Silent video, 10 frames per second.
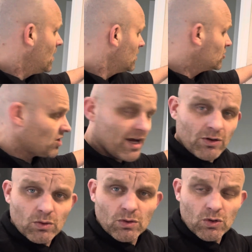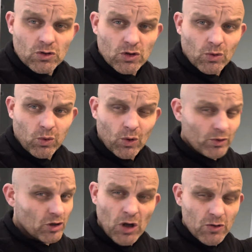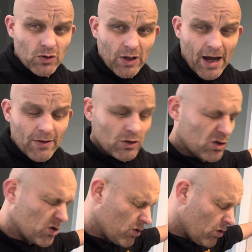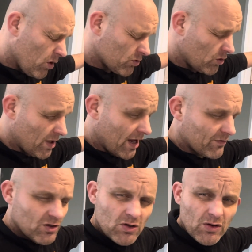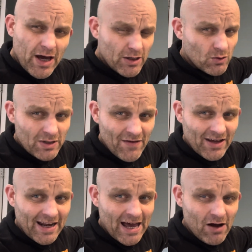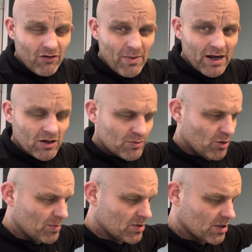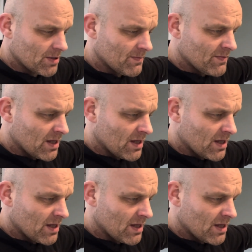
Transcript: channel to the wall. You don't do that. You do not do that. If you do that, you'll never get it out for maintenance purposes.